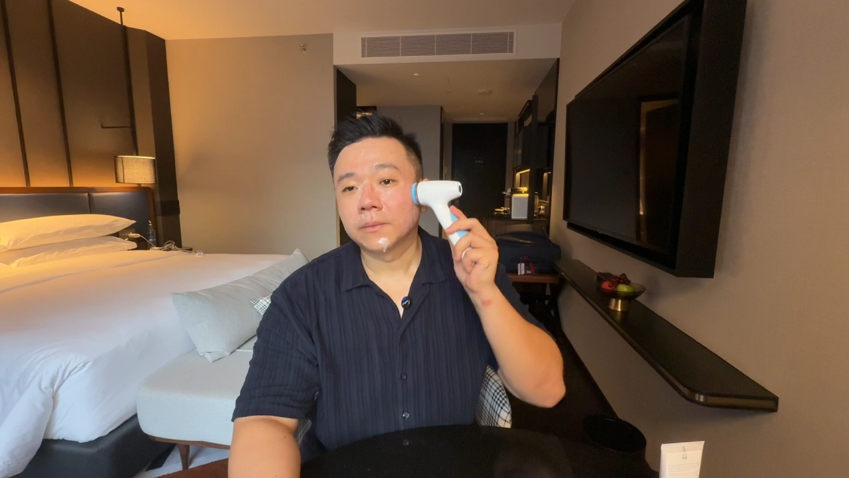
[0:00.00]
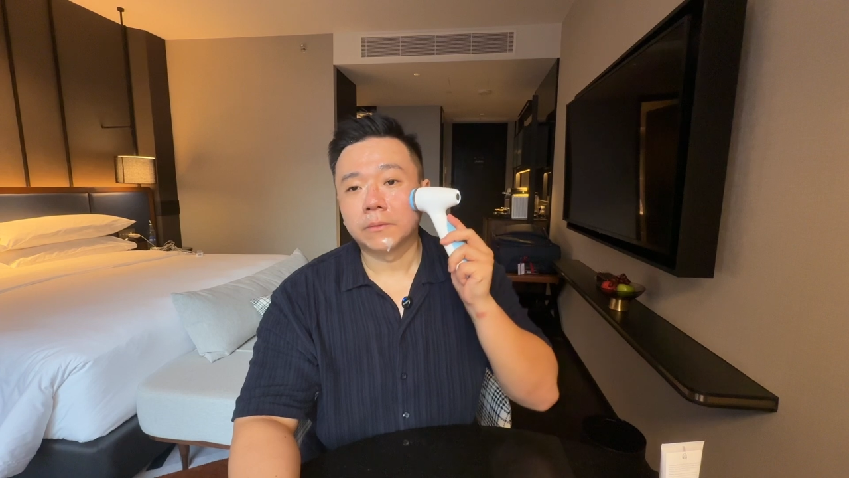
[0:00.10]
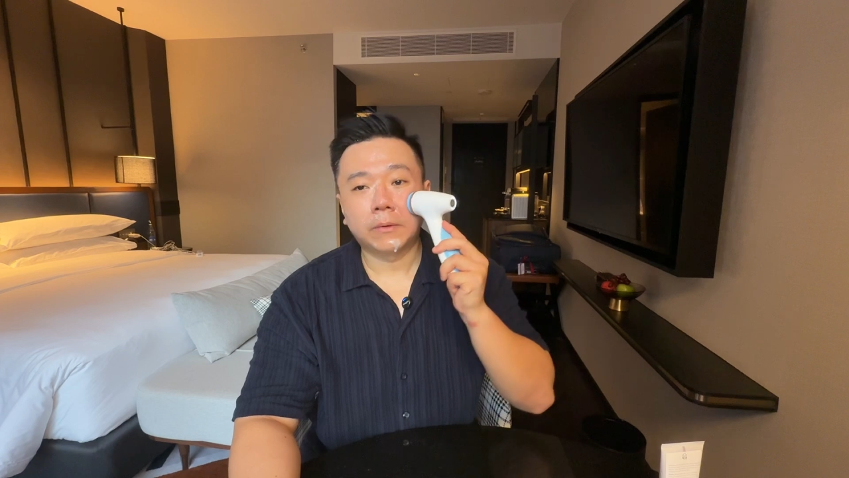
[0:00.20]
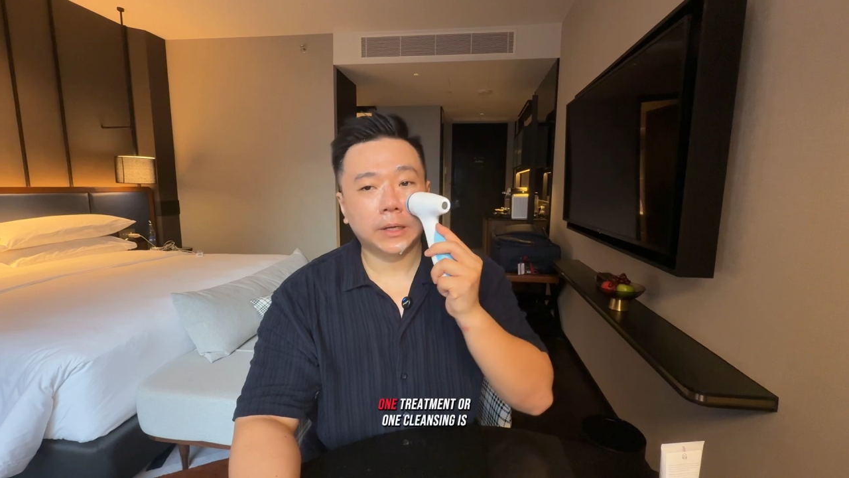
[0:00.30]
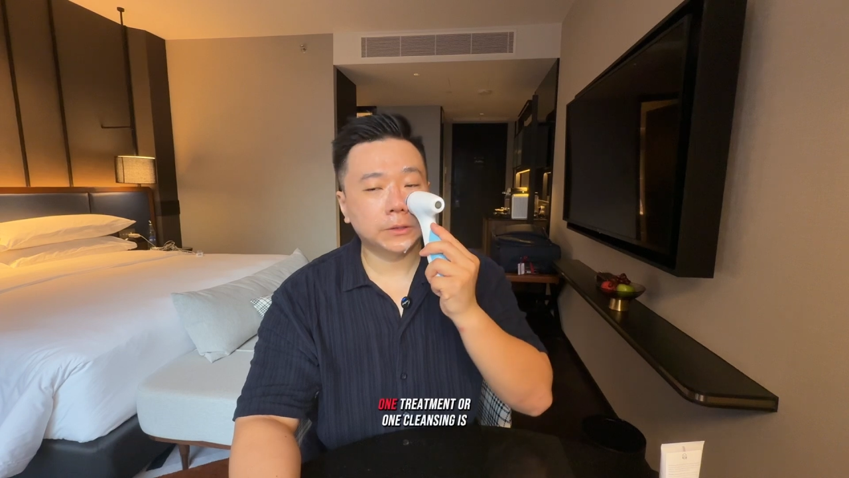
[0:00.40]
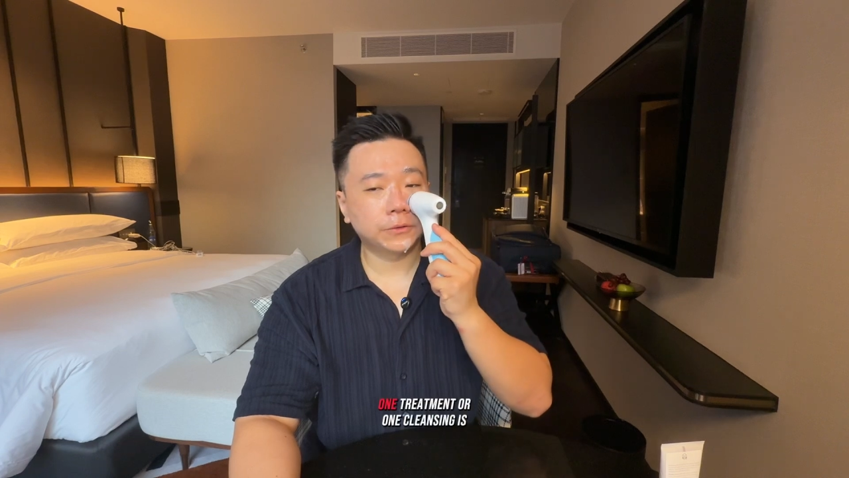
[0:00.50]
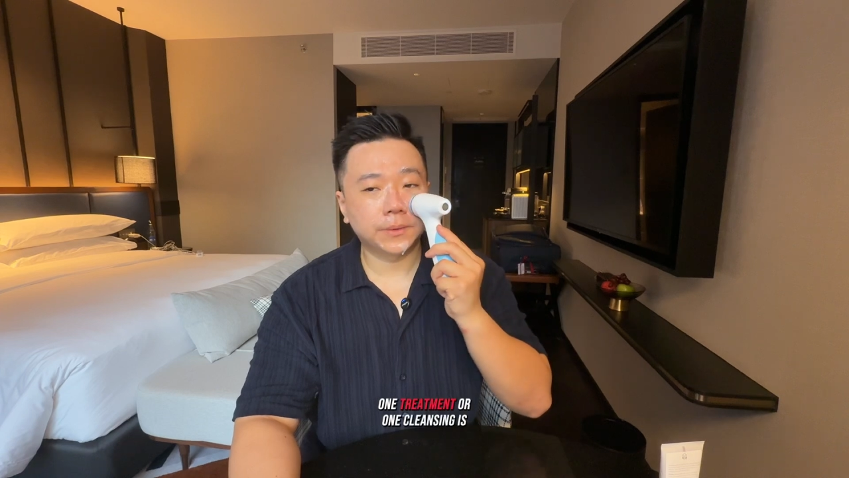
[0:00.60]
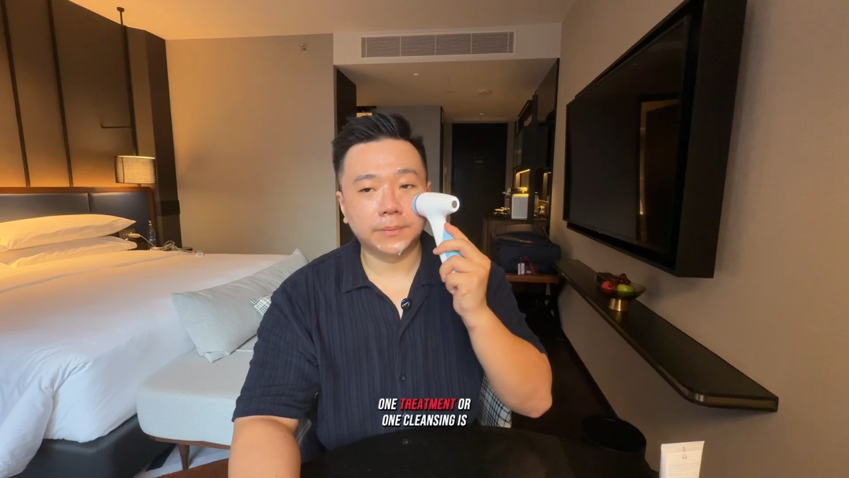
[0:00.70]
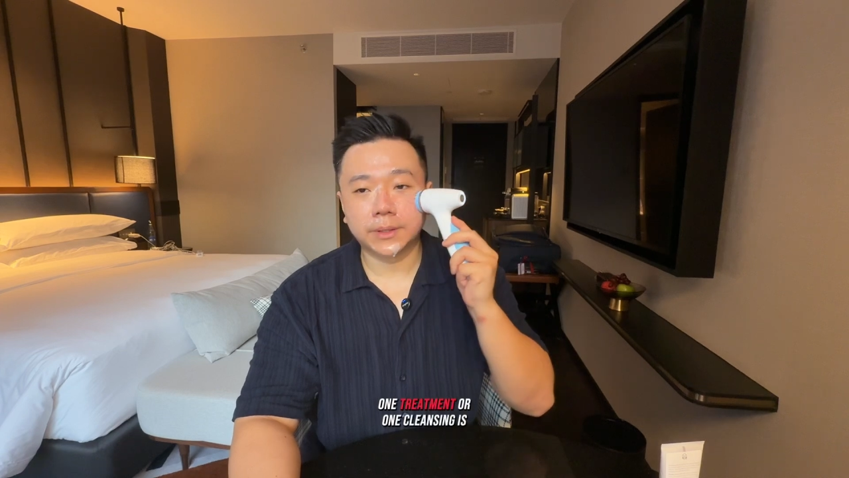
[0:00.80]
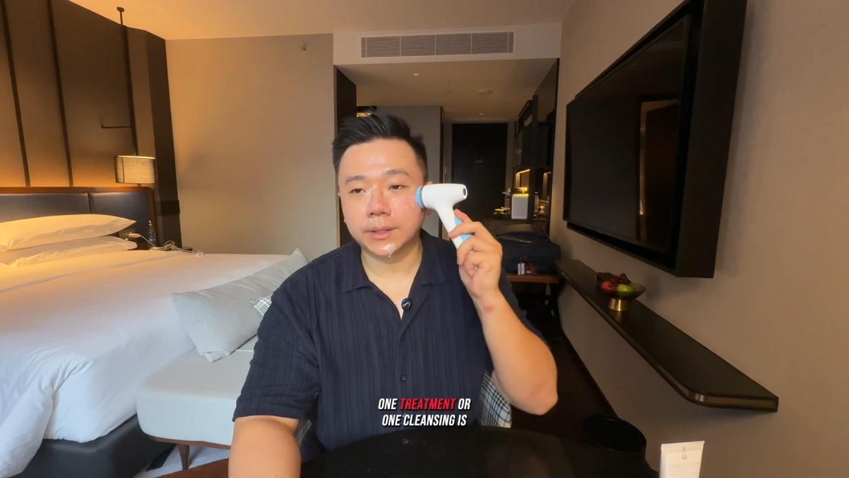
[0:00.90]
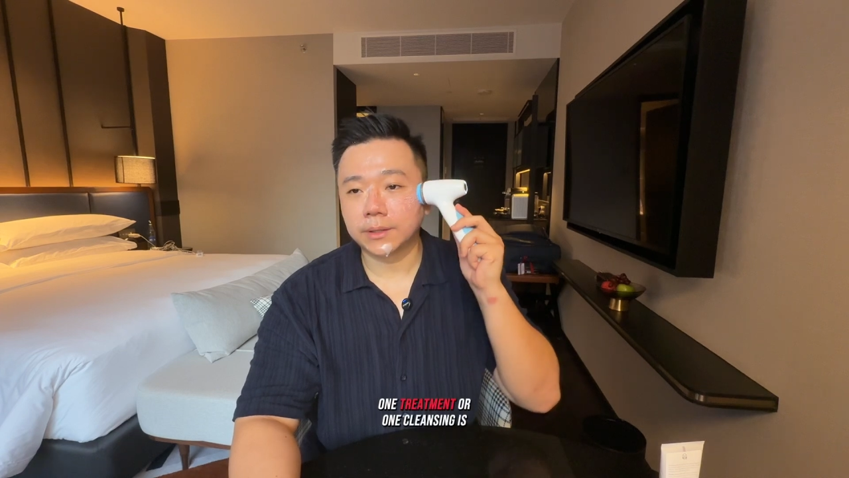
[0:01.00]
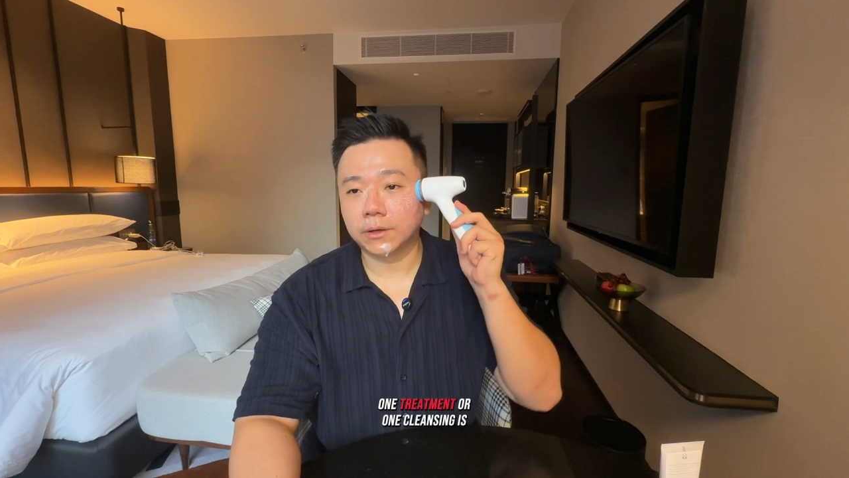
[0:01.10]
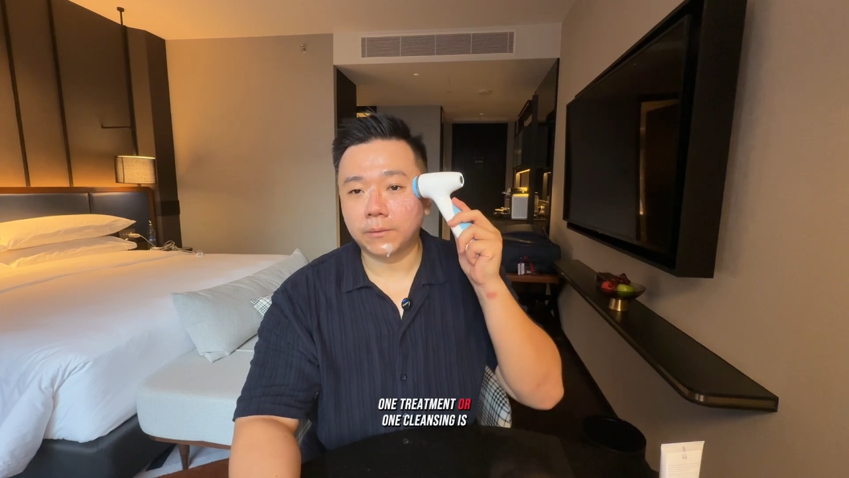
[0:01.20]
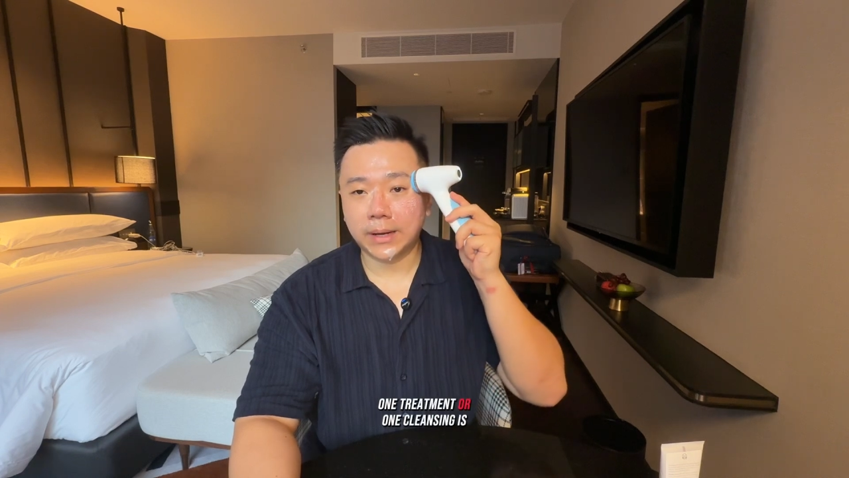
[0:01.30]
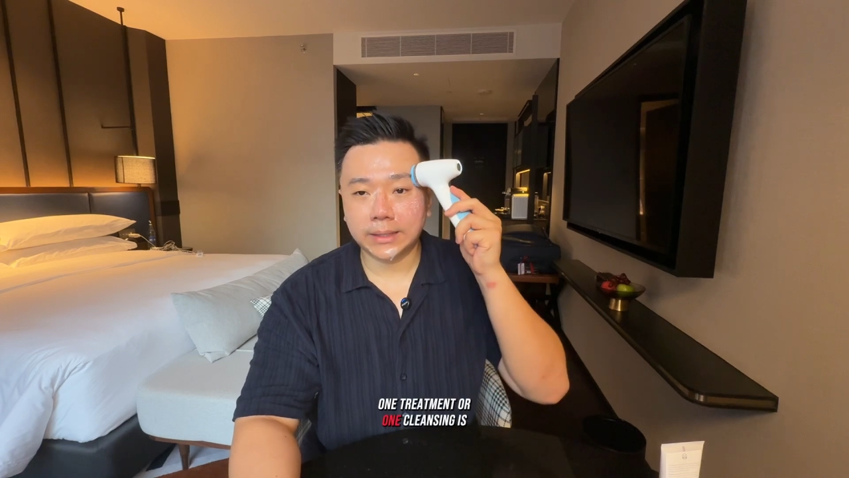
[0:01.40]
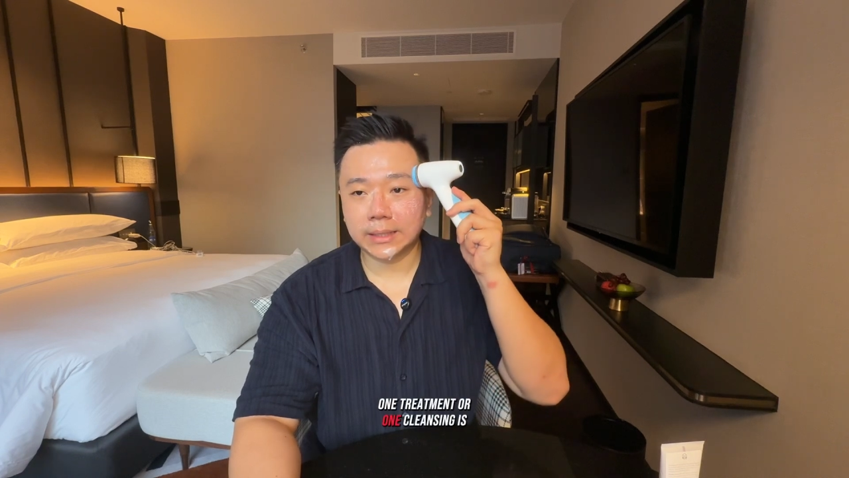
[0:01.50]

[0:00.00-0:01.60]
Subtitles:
One treatment or one